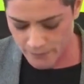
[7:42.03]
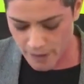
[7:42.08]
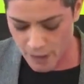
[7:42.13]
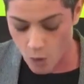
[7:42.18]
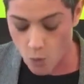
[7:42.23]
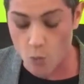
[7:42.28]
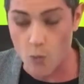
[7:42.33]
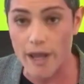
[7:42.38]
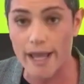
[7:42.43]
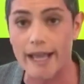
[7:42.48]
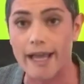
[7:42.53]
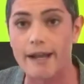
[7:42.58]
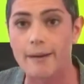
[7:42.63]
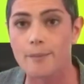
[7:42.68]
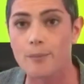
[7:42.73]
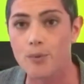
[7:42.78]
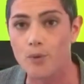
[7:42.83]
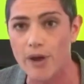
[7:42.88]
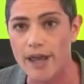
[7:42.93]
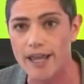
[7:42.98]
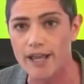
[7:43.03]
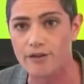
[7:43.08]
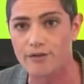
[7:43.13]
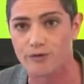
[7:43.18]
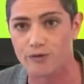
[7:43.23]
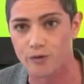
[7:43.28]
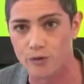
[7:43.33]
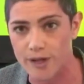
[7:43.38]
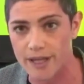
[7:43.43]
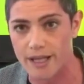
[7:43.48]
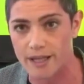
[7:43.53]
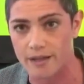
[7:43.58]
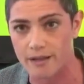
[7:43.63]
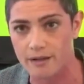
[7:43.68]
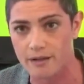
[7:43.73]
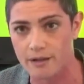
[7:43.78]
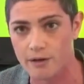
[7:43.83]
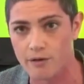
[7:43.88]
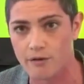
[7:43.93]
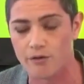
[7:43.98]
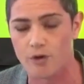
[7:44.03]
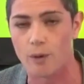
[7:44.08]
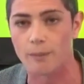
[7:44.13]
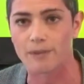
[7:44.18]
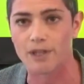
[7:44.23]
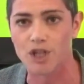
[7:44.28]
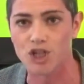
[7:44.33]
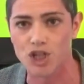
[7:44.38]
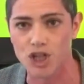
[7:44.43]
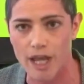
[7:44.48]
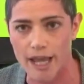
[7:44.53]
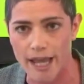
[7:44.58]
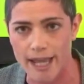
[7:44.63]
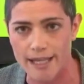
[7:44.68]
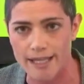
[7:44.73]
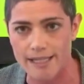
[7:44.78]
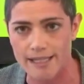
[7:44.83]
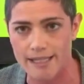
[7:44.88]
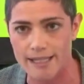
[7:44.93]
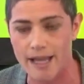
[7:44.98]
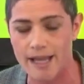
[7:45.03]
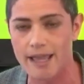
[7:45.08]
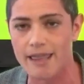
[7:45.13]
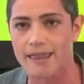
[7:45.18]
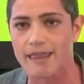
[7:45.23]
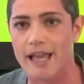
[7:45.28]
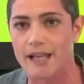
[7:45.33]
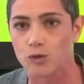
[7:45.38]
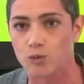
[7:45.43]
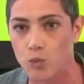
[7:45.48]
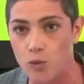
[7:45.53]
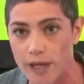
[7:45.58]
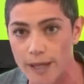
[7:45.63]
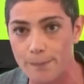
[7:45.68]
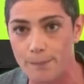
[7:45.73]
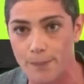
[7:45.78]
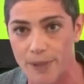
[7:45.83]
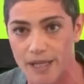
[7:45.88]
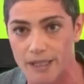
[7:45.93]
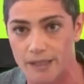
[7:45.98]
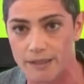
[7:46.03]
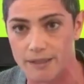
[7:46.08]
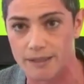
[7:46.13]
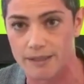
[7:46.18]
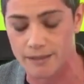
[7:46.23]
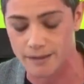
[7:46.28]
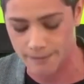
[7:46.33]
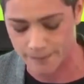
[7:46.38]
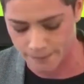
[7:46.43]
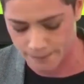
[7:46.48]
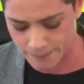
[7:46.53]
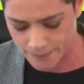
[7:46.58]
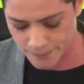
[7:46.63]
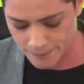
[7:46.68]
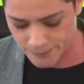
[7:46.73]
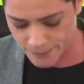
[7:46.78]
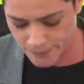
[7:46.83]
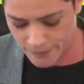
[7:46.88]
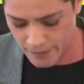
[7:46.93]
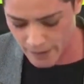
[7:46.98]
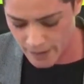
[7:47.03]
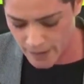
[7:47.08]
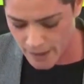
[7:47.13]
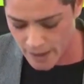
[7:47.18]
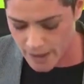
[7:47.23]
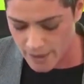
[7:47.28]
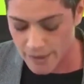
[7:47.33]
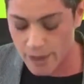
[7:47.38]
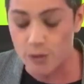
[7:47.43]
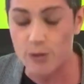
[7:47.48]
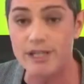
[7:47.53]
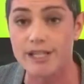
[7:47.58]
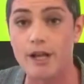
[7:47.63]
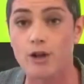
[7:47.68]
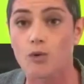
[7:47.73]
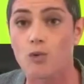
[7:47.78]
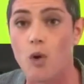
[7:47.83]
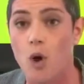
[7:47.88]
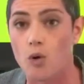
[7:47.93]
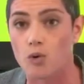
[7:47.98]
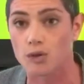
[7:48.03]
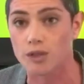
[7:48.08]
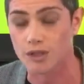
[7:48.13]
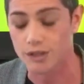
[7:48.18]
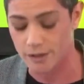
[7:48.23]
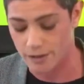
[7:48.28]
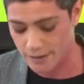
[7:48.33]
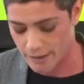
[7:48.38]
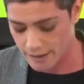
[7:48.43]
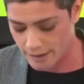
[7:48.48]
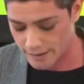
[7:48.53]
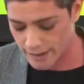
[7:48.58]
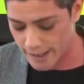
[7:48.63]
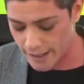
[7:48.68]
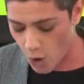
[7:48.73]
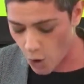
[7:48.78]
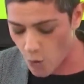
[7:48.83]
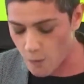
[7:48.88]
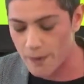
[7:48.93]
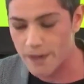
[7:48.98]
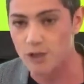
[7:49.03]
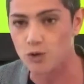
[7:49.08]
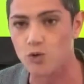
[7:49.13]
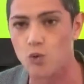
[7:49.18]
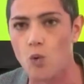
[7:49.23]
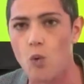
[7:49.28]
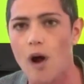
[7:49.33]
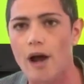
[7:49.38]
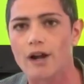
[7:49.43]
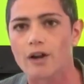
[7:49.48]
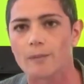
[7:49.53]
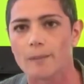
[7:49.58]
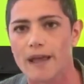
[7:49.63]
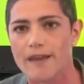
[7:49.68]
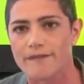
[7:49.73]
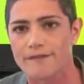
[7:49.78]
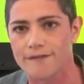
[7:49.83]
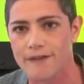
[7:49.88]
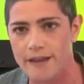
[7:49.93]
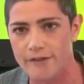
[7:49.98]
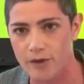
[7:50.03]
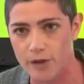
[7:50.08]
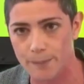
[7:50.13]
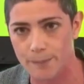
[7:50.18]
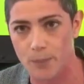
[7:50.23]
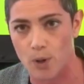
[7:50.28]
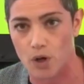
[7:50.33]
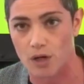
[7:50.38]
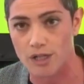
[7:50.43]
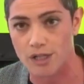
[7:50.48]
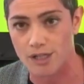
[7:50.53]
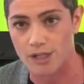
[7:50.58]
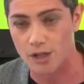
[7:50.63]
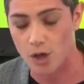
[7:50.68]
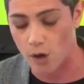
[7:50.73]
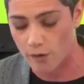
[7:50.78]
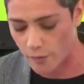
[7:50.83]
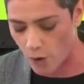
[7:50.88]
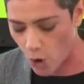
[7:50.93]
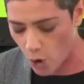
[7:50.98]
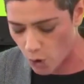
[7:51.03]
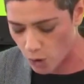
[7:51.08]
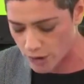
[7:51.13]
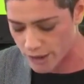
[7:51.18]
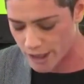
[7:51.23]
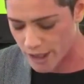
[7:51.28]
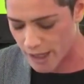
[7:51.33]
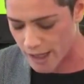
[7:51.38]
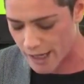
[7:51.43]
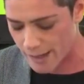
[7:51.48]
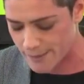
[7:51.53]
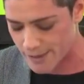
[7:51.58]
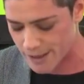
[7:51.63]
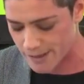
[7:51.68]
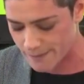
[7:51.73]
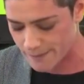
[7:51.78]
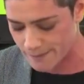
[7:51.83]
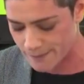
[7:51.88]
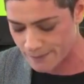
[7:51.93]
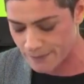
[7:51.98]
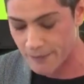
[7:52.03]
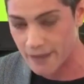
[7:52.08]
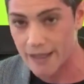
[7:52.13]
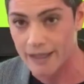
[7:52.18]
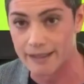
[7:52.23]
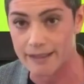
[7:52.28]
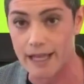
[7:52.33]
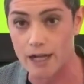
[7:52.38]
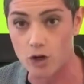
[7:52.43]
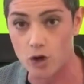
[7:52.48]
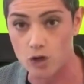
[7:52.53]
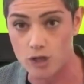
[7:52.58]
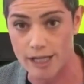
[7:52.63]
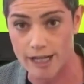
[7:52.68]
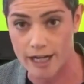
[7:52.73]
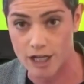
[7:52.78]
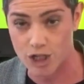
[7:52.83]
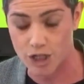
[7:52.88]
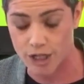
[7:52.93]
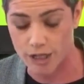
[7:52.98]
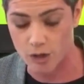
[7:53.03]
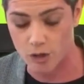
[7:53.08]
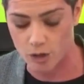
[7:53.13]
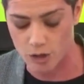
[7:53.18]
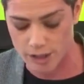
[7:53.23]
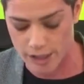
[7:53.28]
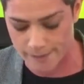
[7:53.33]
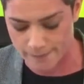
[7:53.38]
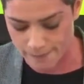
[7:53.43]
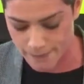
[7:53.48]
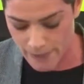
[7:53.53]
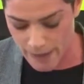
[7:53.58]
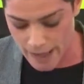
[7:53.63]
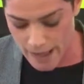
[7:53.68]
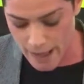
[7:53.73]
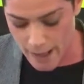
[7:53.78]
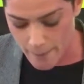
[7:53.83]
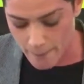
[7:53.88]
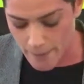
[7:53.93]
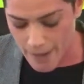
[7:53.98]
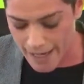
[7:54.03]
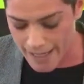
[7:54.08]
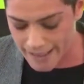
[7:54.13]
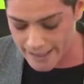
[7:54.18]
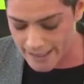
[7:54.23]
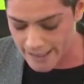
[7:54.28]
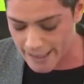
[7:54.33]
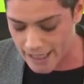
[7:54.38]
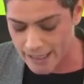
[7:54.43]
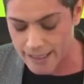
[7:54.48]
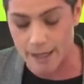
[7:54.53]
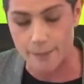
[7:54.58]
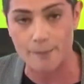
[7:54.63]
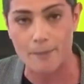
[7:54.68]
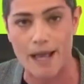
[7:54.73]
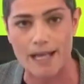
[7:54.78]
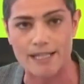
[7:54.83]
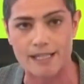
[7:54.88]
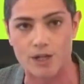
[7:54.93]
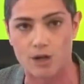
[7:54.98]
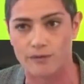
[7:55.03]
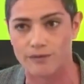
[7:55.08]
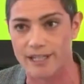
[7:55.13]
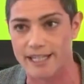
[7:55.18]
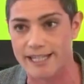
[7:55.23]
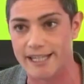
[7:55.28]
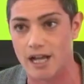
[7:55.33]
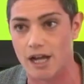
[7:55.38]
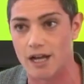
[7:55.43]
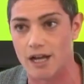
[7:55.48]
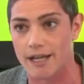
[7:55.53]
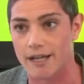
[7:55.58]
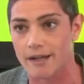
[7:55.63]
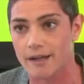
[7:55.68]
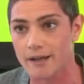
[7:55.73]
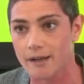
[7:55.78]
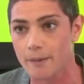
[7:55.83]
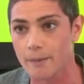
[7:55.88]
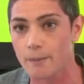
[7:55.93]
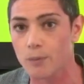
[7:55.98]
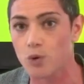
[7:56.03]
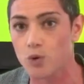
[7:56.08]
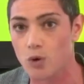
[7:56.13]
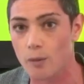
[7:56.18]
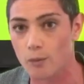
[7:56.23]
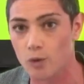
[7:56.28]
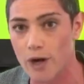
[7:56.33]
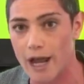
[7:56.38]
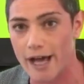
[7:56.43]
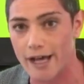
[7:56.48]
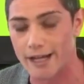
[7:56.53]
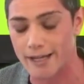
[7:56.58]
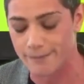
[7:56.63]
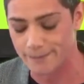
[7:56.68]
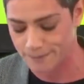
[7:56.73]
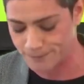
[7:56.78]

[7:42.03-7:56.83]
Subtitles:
We can break free from the chains that we built. There is a quote that opens one of my favorite books of all times, Da cosa nasce cosa, by the Italian master of design, Bruno Munari.